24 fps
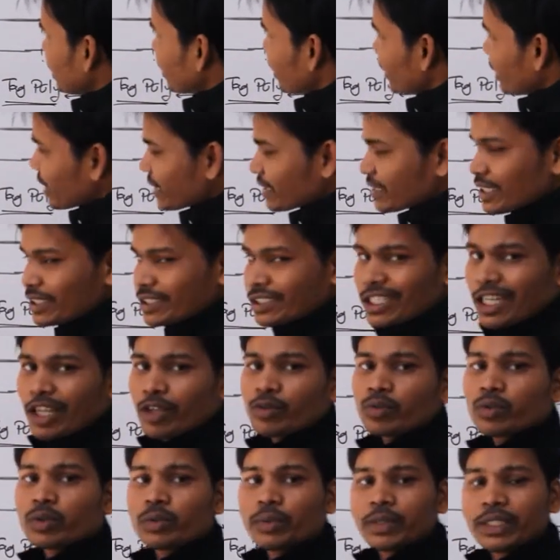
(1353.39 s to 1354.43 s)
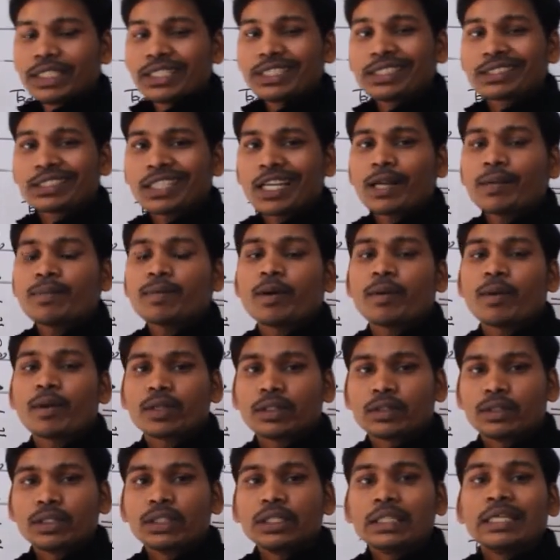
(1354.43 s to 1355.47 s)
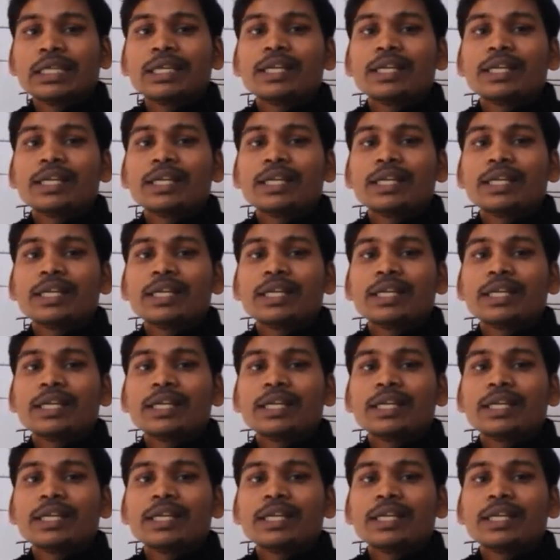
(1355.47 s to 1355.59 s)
the next lecture, I would be describe about the